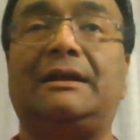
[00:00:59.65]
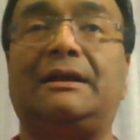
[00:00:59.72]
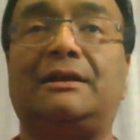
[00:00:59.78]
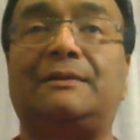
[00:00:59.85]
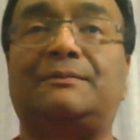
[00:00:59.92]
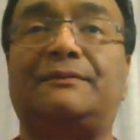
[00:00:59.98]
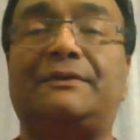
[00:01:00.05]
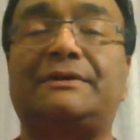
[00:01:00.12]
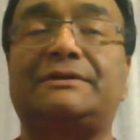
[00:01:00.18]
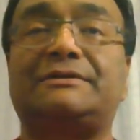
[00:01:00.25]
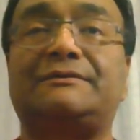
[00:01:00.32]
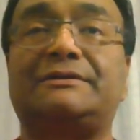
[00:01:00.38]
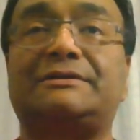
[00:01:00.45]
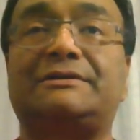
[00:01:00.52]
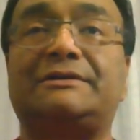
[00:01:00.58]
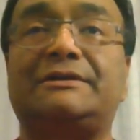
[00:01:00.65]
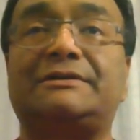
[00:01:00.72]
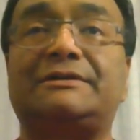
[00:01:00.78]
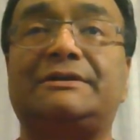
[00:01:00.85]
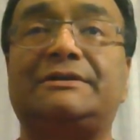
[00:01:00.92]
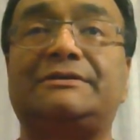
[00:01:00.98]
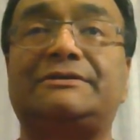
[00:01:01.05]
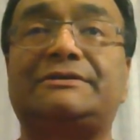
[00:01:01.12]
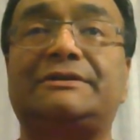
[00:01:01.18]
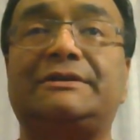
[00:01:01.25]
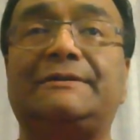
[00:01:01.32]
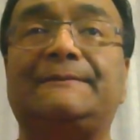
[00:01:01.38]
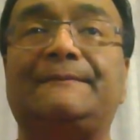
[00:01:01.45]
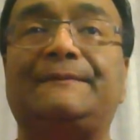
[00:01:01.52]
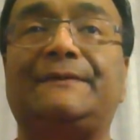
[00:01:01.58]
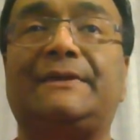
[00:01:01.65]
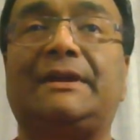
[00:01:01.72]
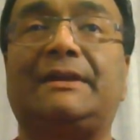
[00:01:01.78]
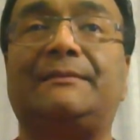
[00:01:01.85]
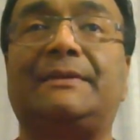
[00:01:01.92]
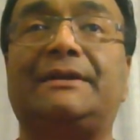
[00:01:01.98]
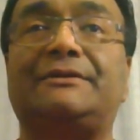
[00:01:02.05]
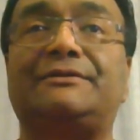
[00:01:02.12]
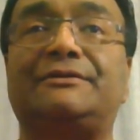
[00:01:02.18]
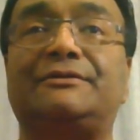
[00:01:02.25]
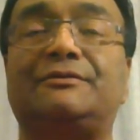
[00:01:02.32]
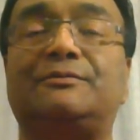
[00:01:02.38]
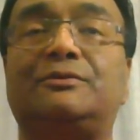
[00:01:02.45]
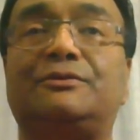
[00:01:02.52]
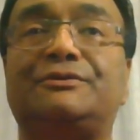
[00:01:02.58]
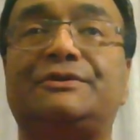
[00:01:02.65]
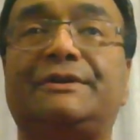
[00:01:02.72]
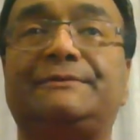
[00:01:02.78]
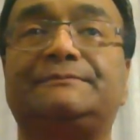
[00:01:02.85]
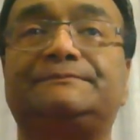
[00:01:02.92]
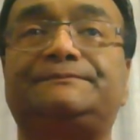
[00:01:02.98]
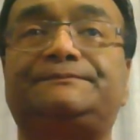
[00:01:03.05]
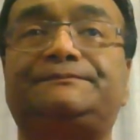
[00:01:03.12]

Health Professional Registration Agency, and mandatory reporting.